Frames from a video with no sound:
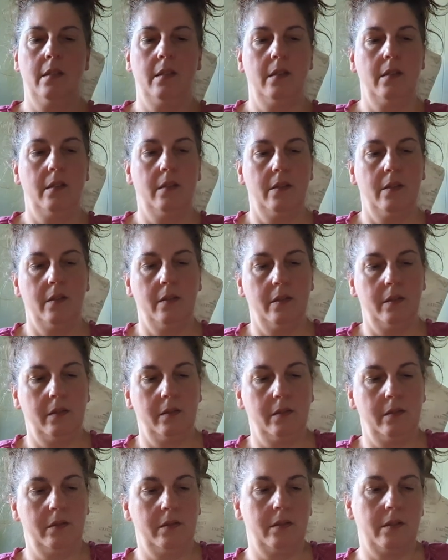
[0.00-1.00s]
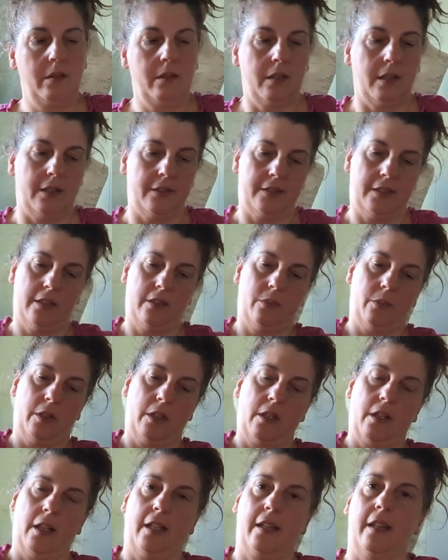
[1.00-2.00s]
How does this work?
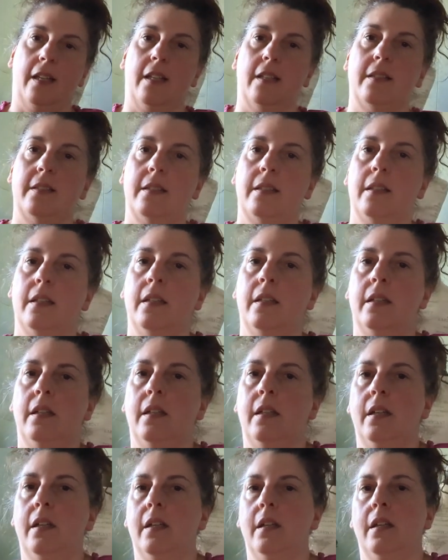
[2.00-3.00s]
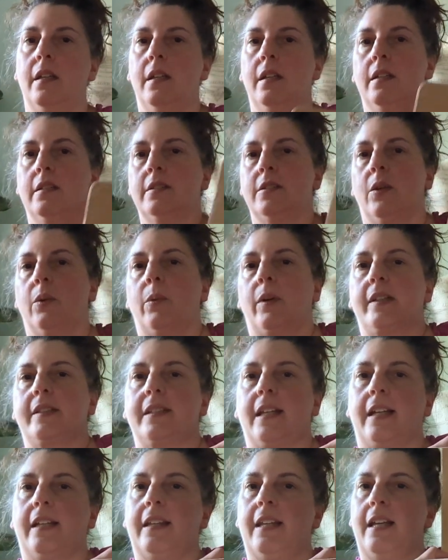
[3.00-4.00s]
Like this. So it works
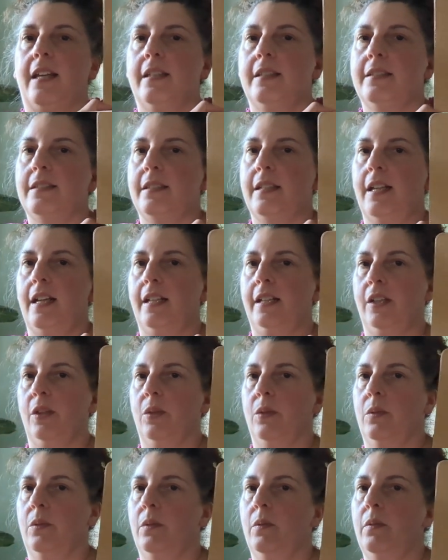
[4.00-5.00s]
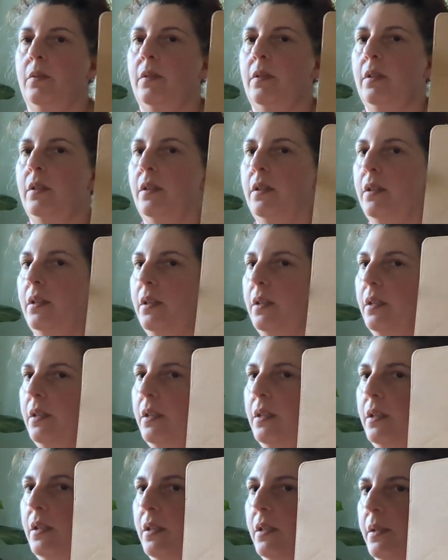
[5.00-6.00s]
like this, and you
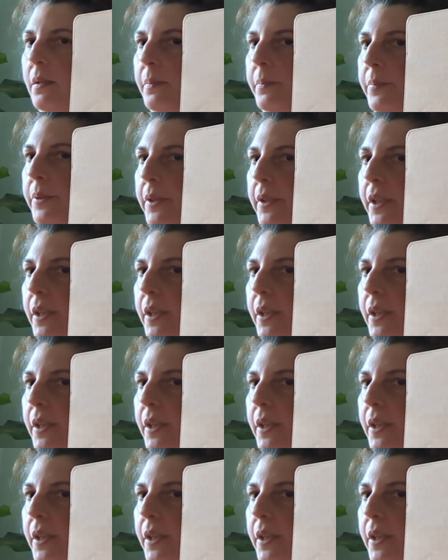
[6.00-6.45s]
put